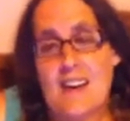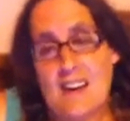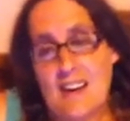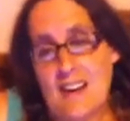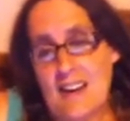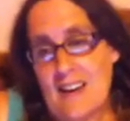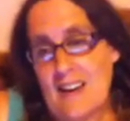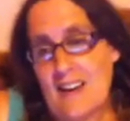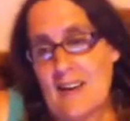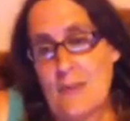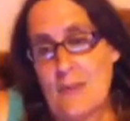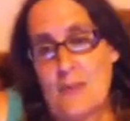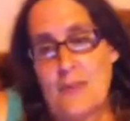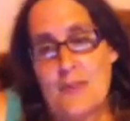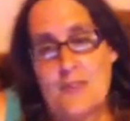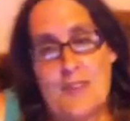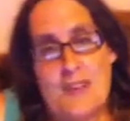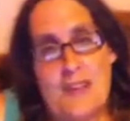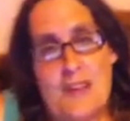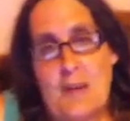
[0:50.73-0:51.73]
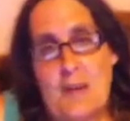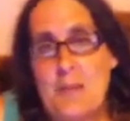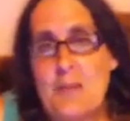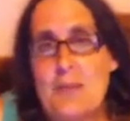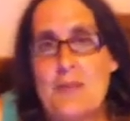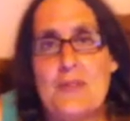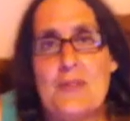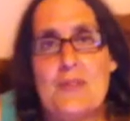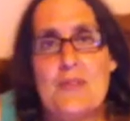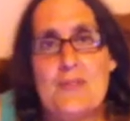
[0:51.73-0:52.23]
I was
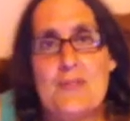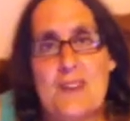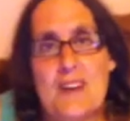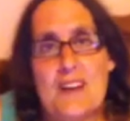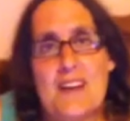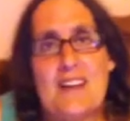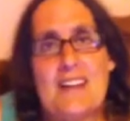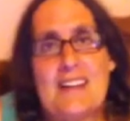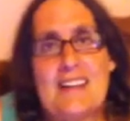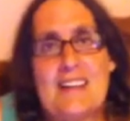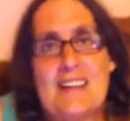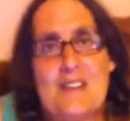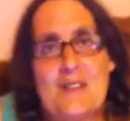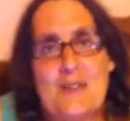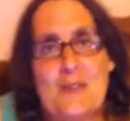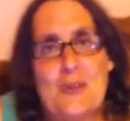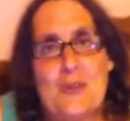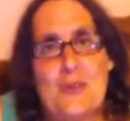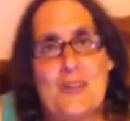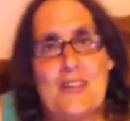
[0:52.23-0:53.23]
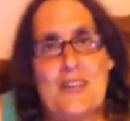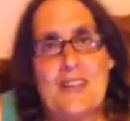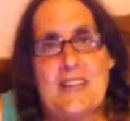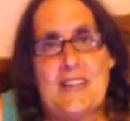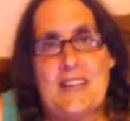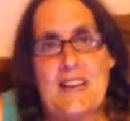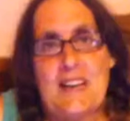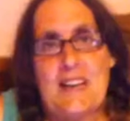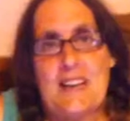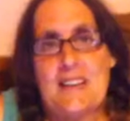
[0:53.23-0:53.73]
able to finally do it,
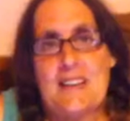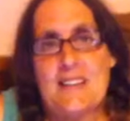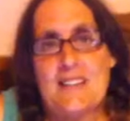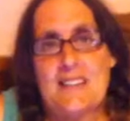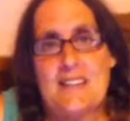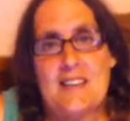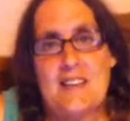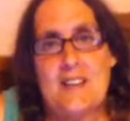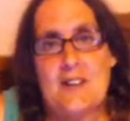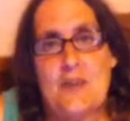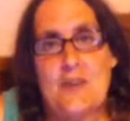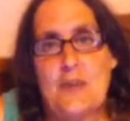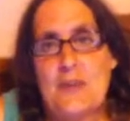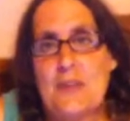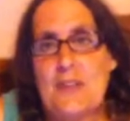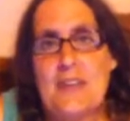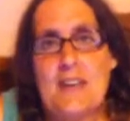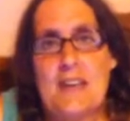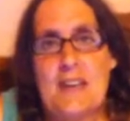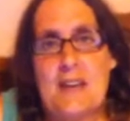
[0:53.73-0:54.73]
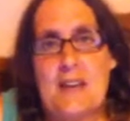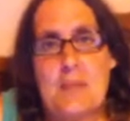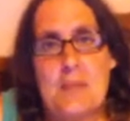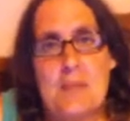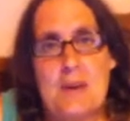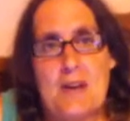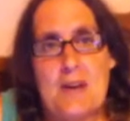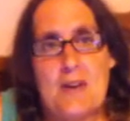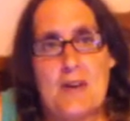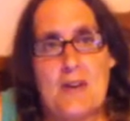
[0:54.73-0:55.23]
and I can see it only getting
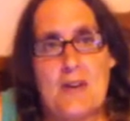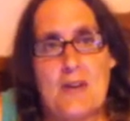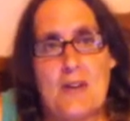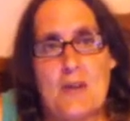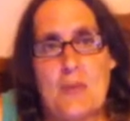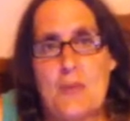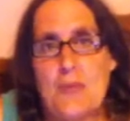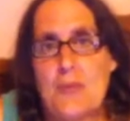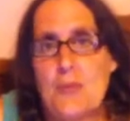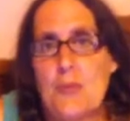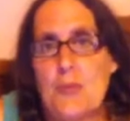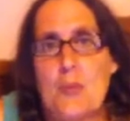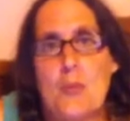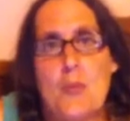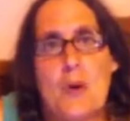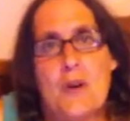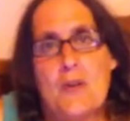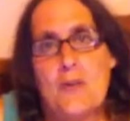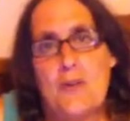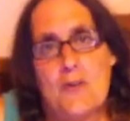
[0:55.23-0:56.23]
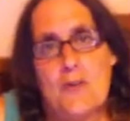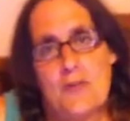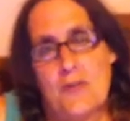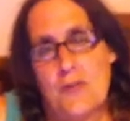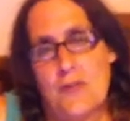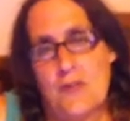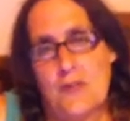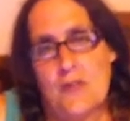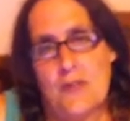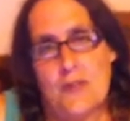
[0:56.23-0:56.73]
better. It was
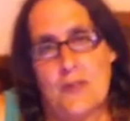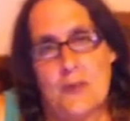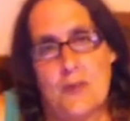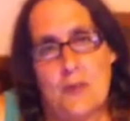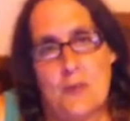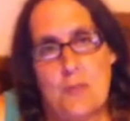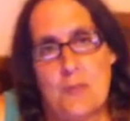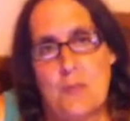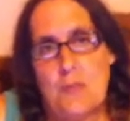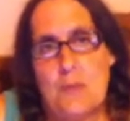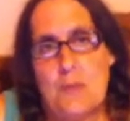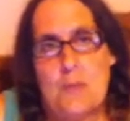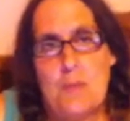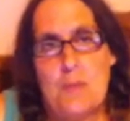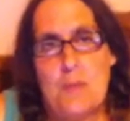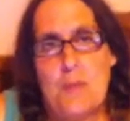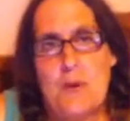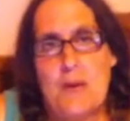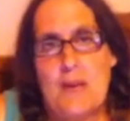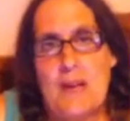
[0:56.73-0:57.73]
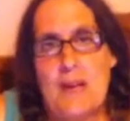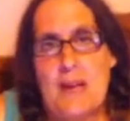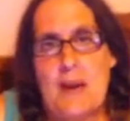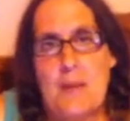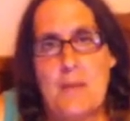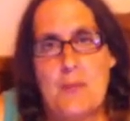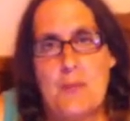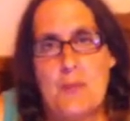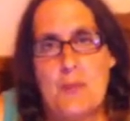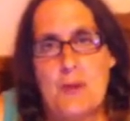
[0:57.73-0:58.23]
wonderful. The group of people we
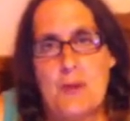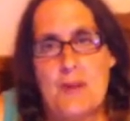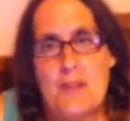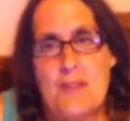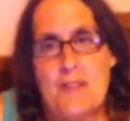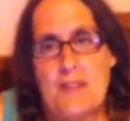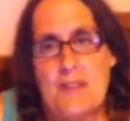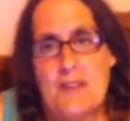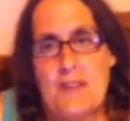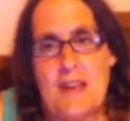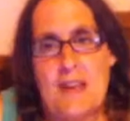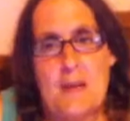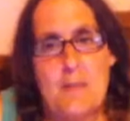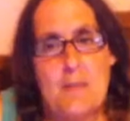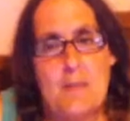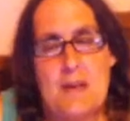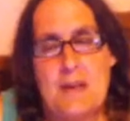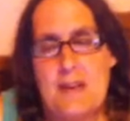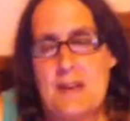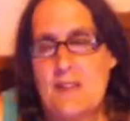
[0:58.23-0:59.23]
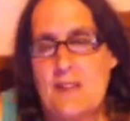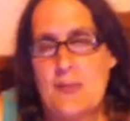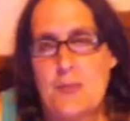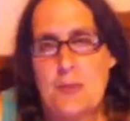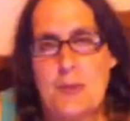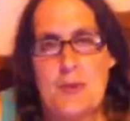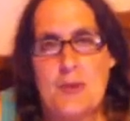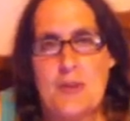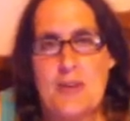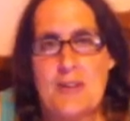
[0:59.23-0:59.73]
camped with, the camping
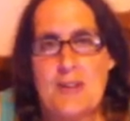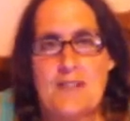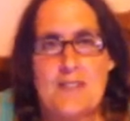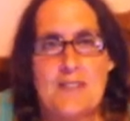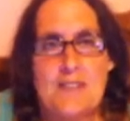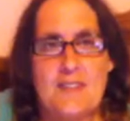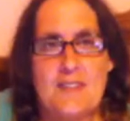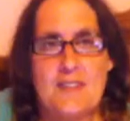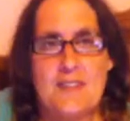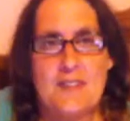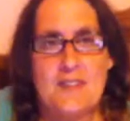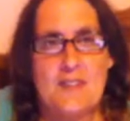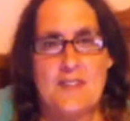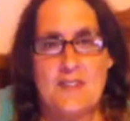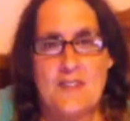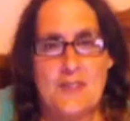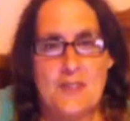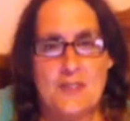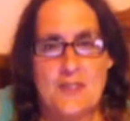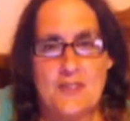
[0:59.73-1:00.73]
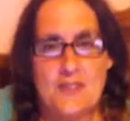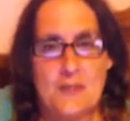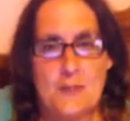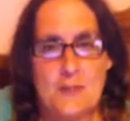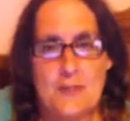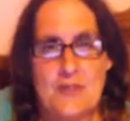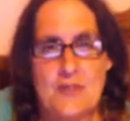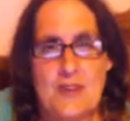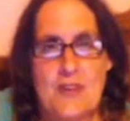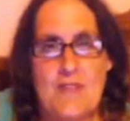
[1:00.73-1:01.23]
experience, and the concerts, it
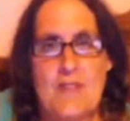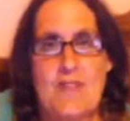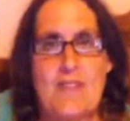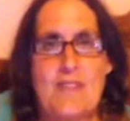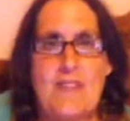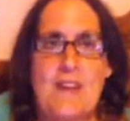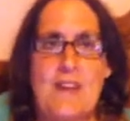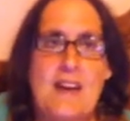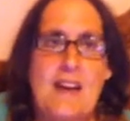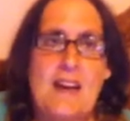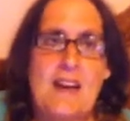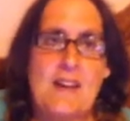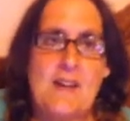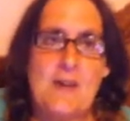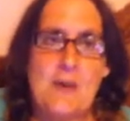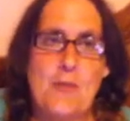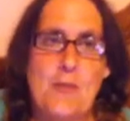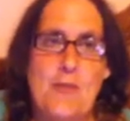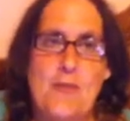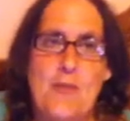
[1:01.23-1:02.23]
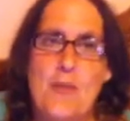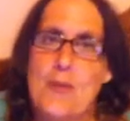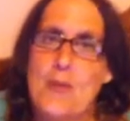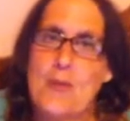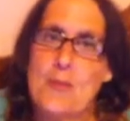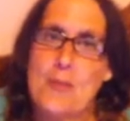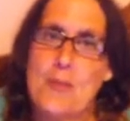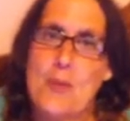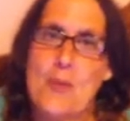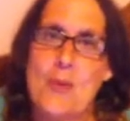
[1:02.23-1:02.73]
was everything I'd hoped for
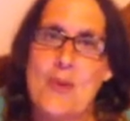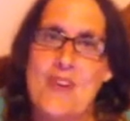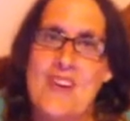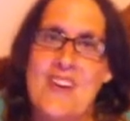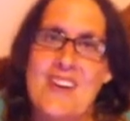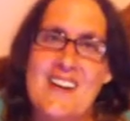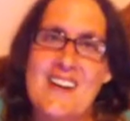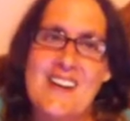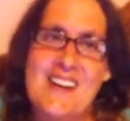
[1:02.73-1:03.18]
and more.